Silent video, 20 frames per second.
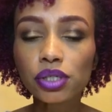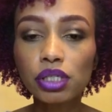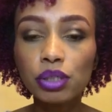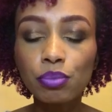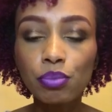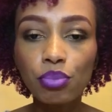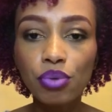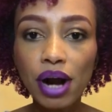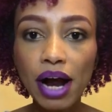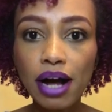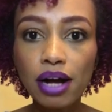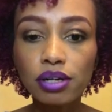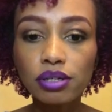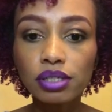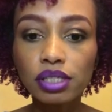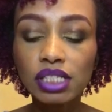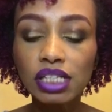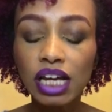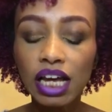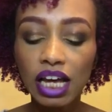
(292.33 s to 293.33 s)

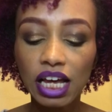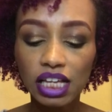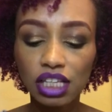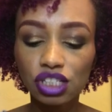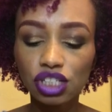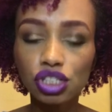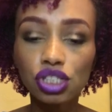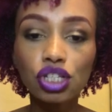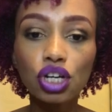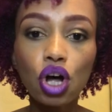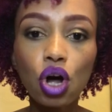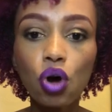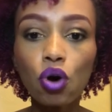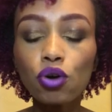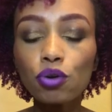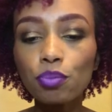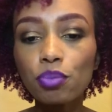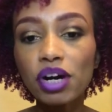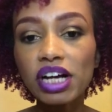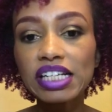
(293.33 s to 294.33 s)
Sprouts, just the
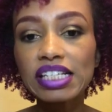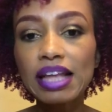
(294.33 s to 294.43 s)
cold press.